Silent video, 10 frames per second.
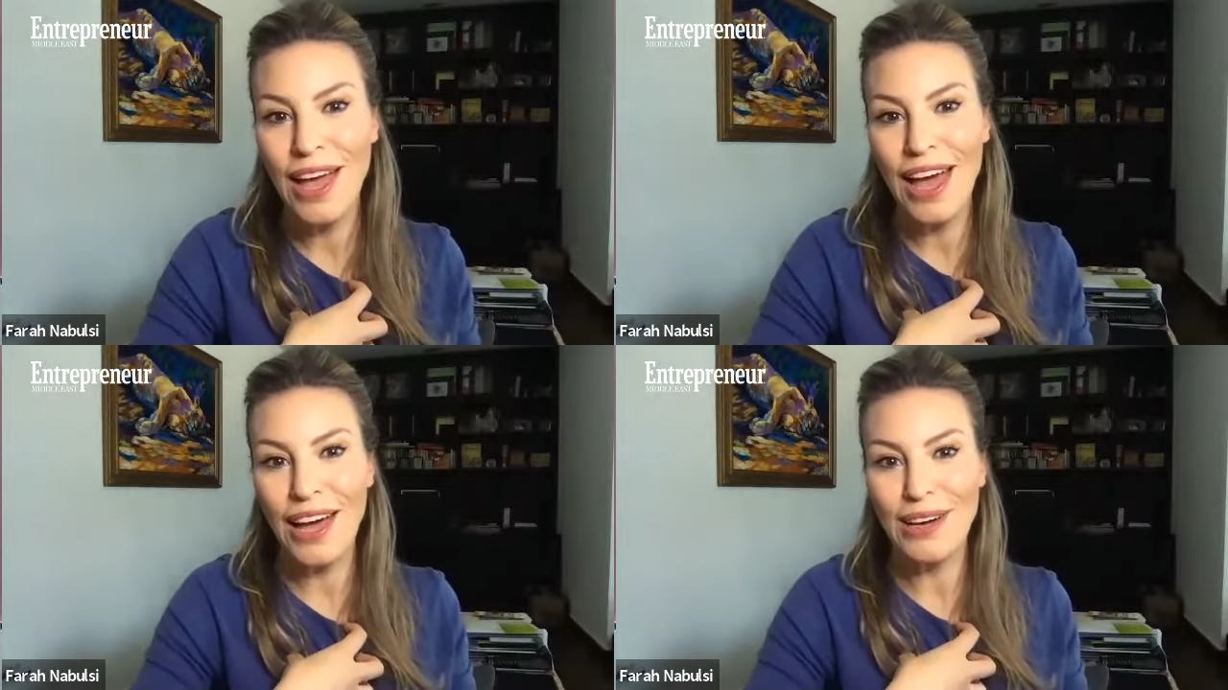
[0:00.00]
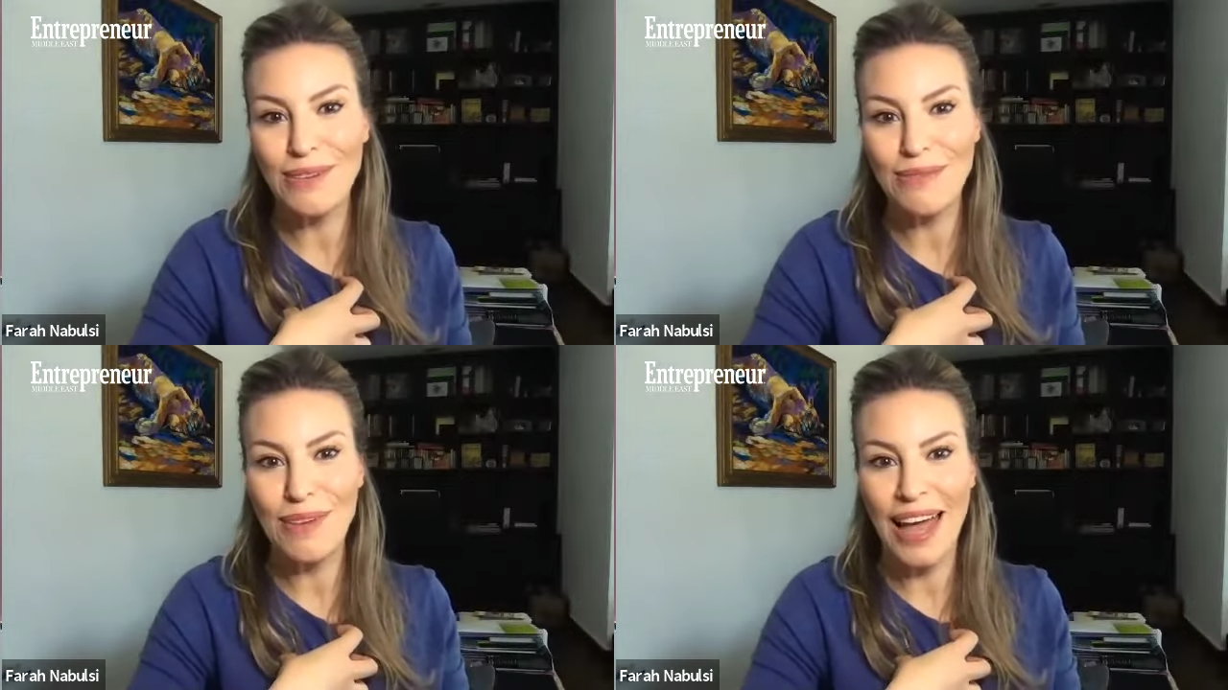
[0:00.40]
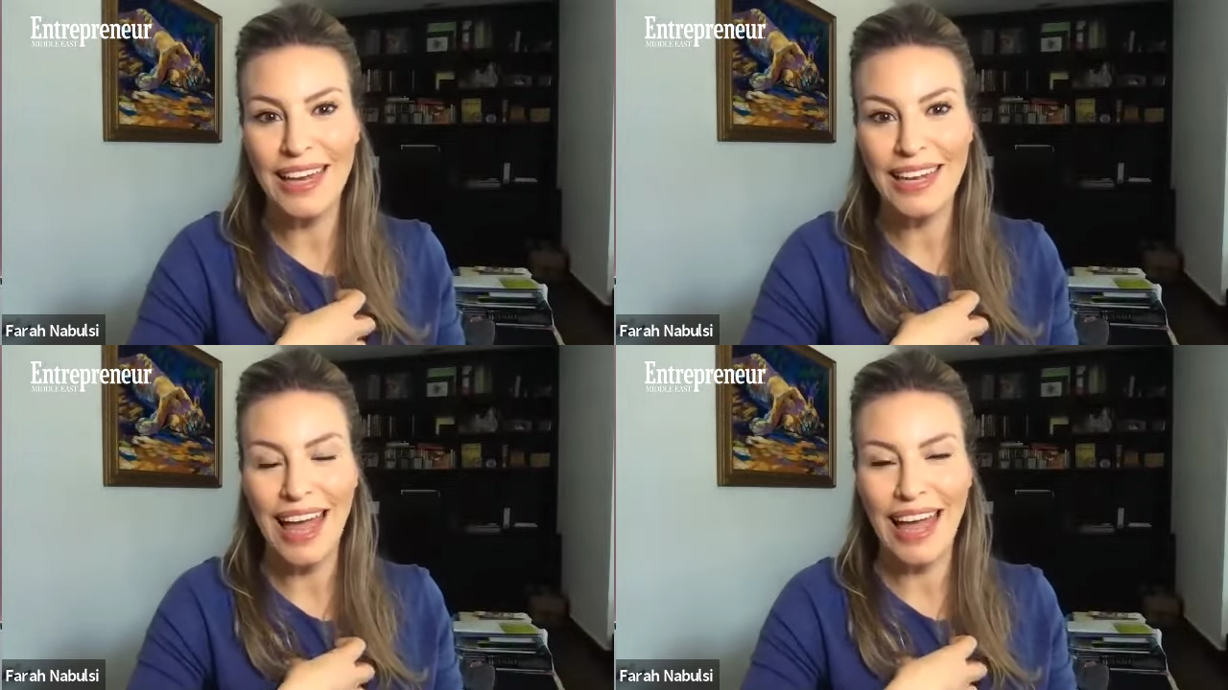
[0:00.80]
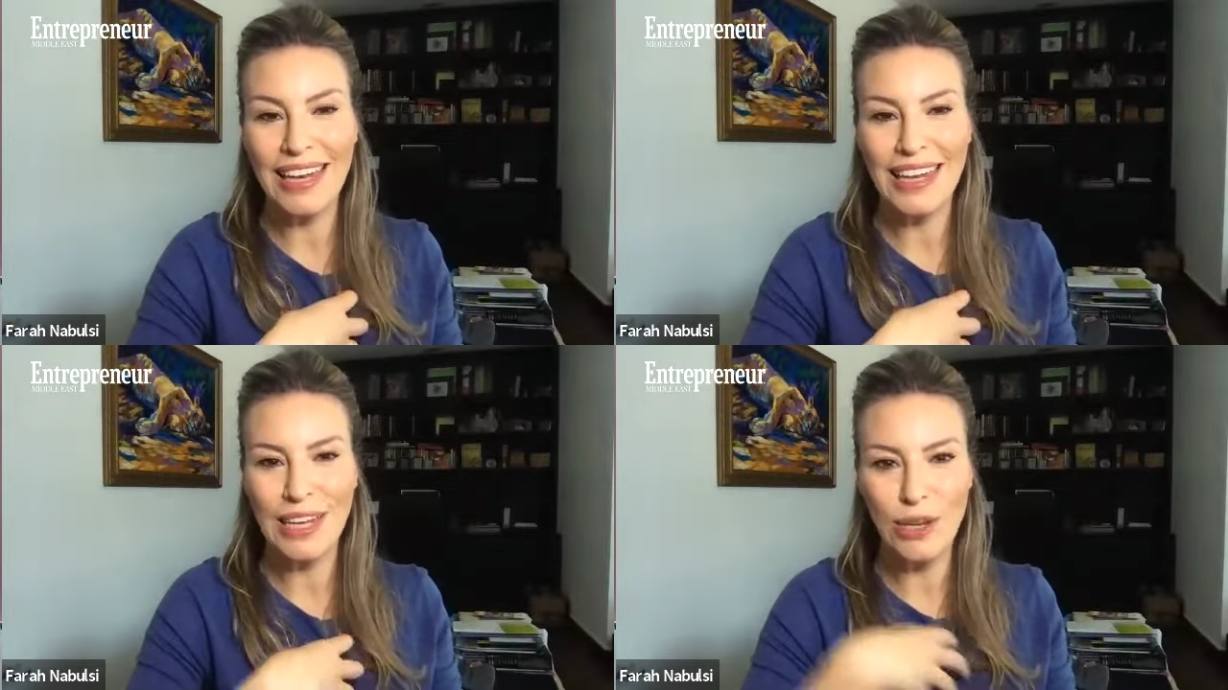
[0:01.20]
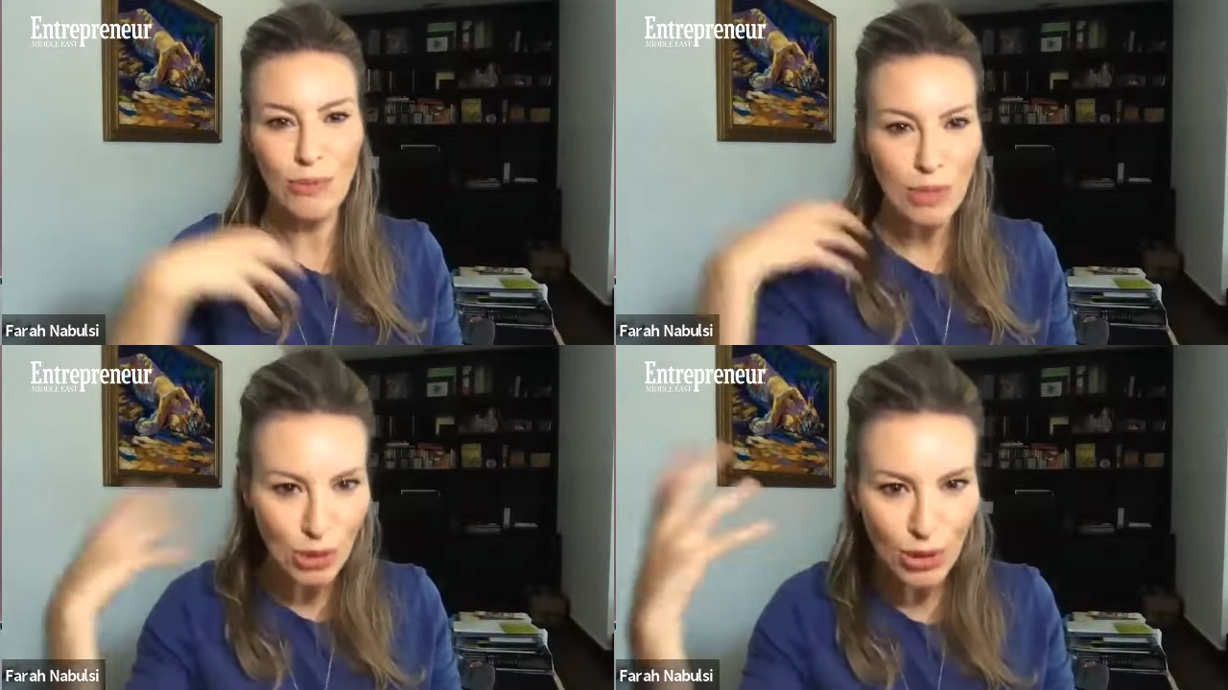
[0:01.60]
and in your
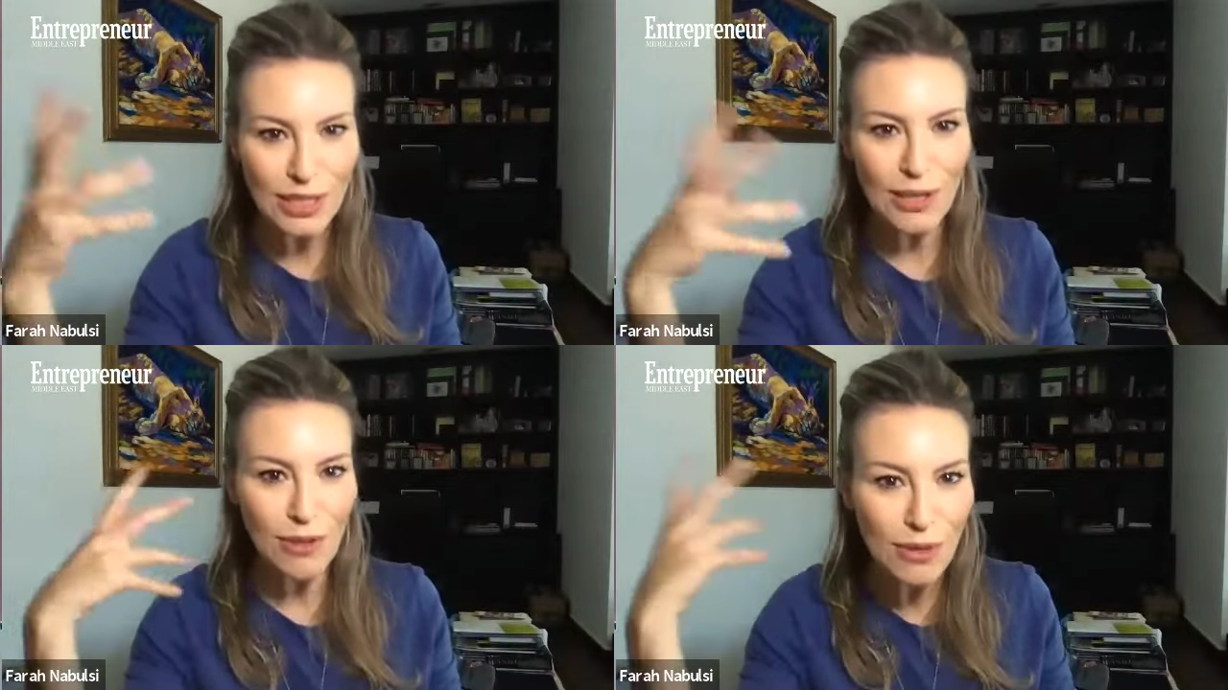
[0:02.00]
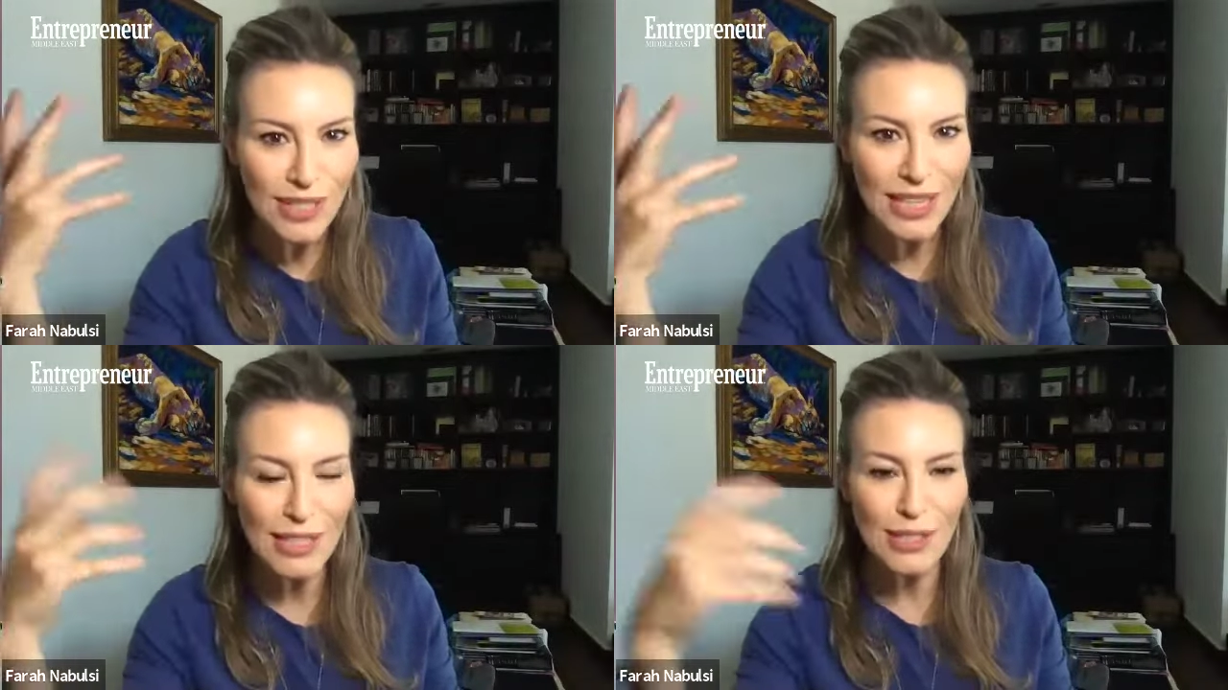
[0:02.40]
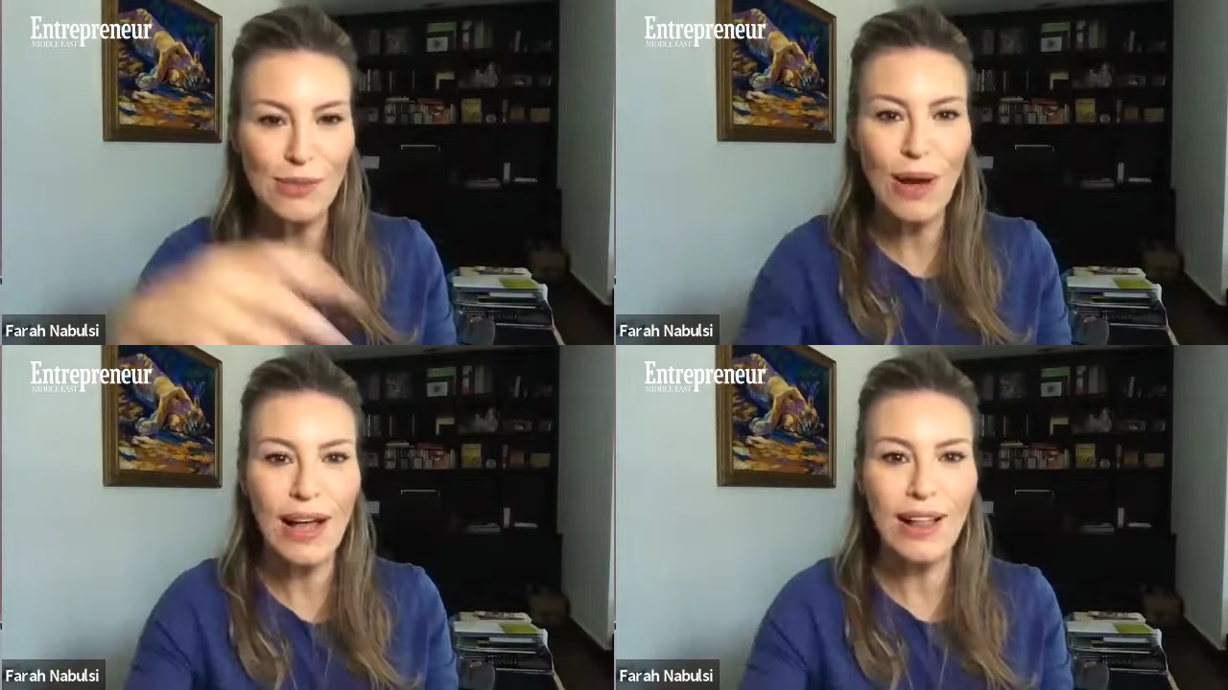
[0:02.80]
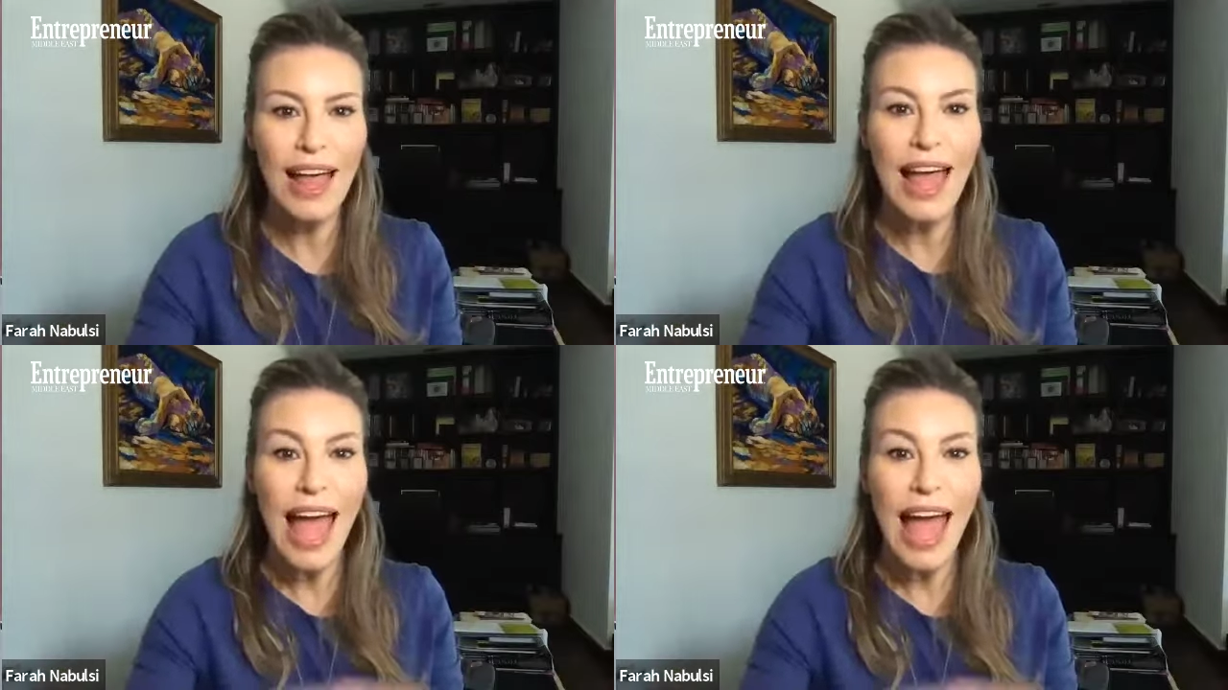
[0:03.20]
maturity of those things as well.